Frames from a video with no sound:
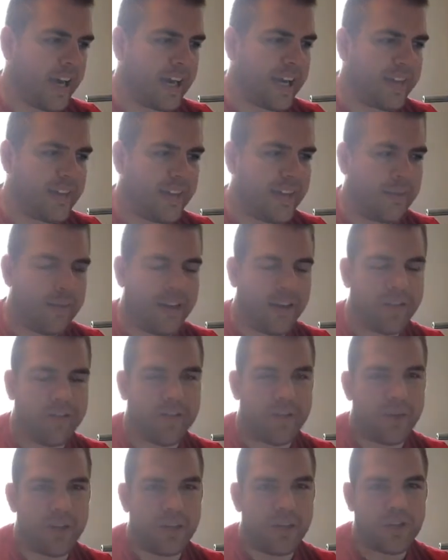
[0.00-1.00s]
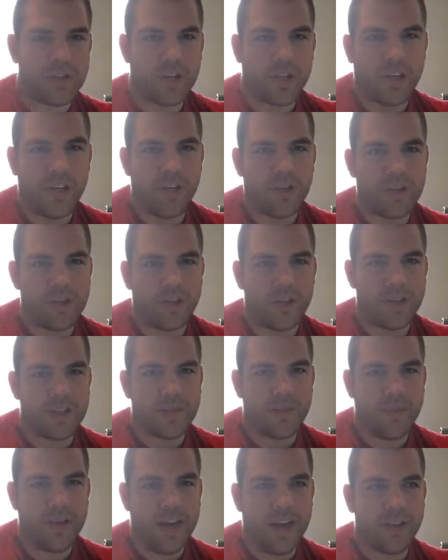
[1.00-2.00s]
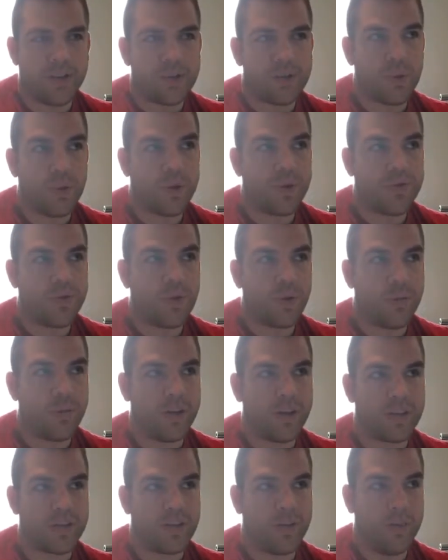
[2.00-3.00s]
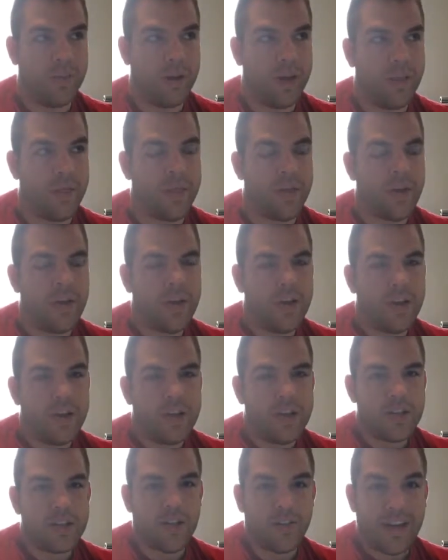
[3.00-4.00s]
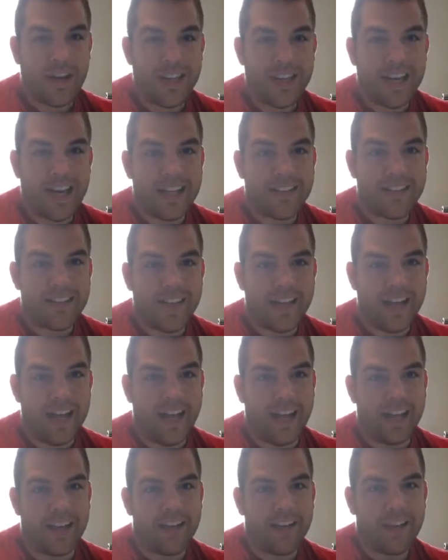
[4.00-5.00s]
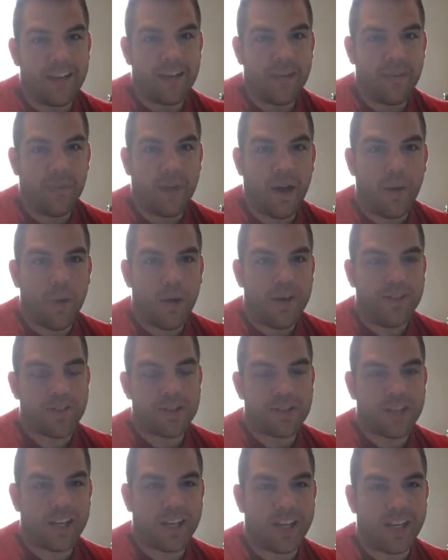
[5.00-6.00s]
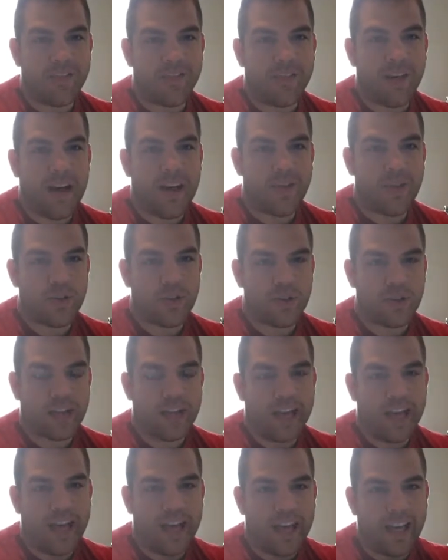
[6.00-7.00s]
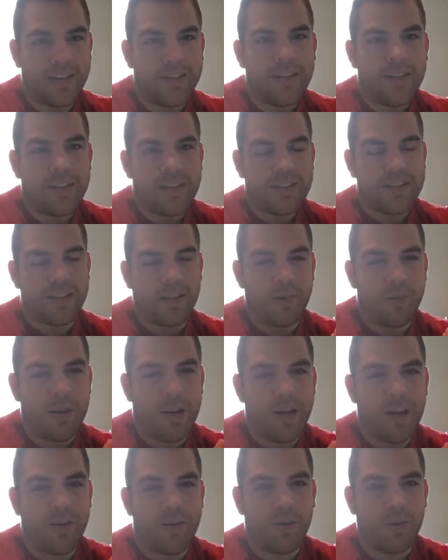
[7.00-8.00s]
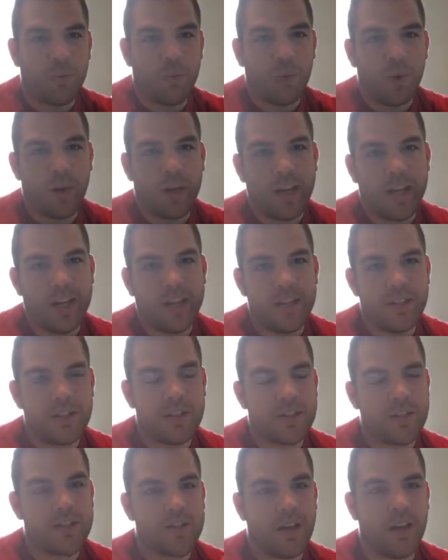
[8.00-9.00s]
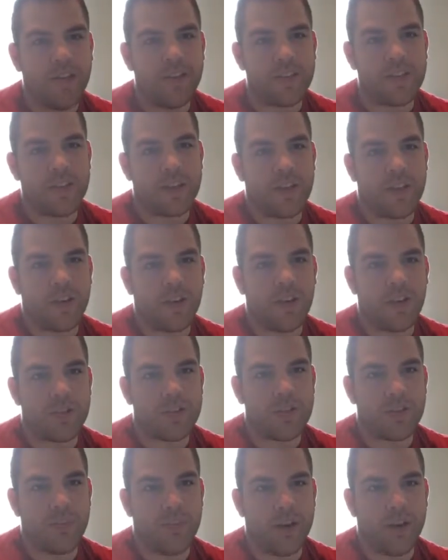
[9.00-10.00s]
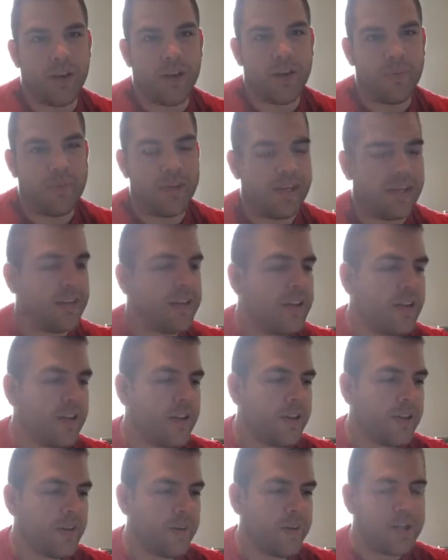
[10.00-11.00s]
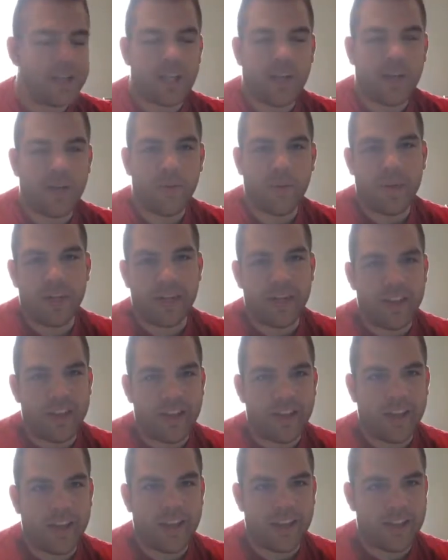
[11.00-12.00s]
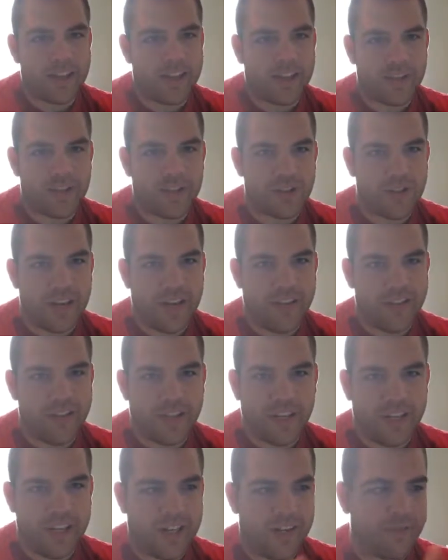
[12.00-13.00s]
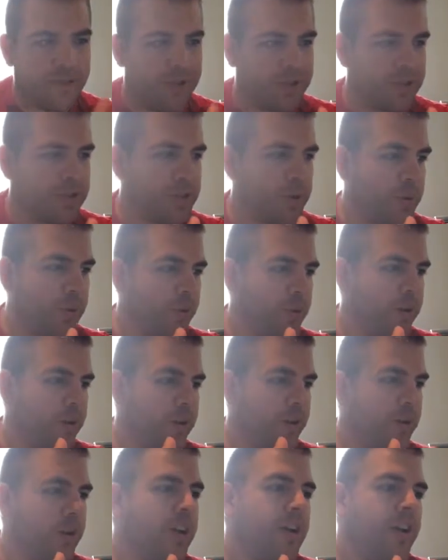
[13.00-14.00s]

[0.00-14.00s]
got that about a few years ago, so it's about 24 bucks a month. So if I died today, my wife is going to get $500K. It's going to pay off our mortgage, obviously the cost to bury me, which I don't want anything extravagant. I've already told her.